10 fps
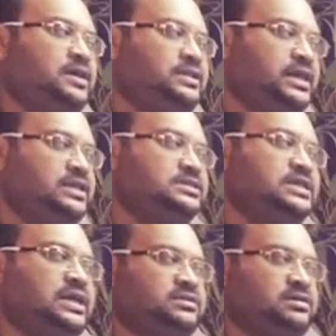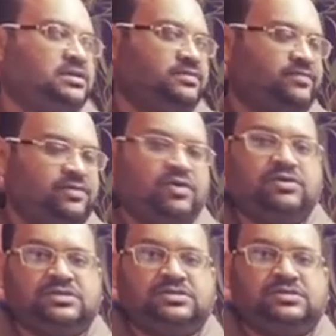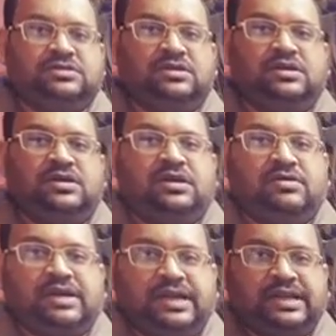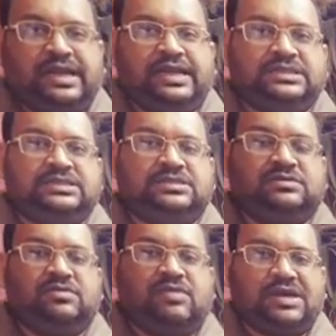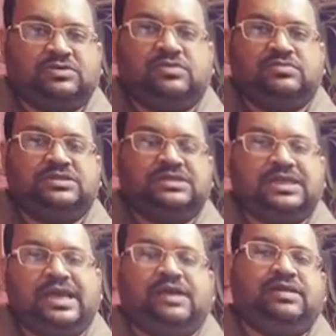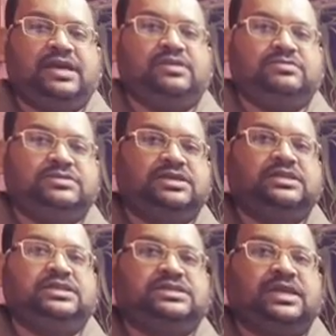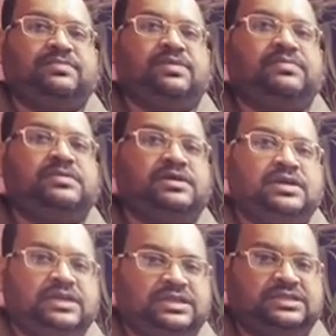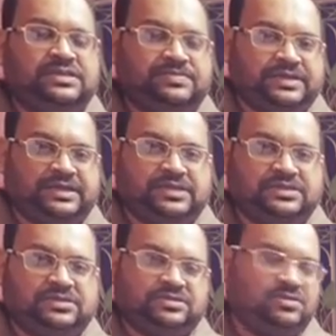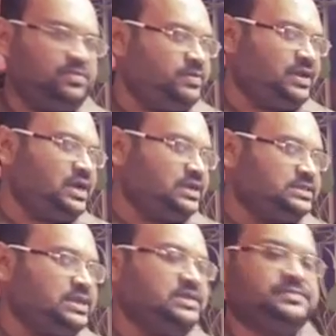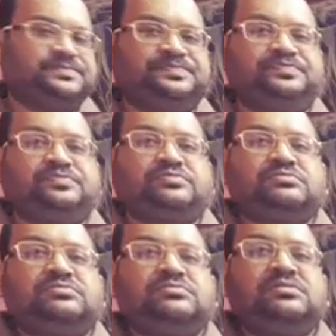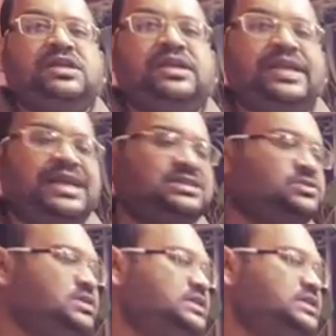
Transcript: things that floors, drains, washrooms. Here we are using this type of disinfectants. Hope you can understand. Next we will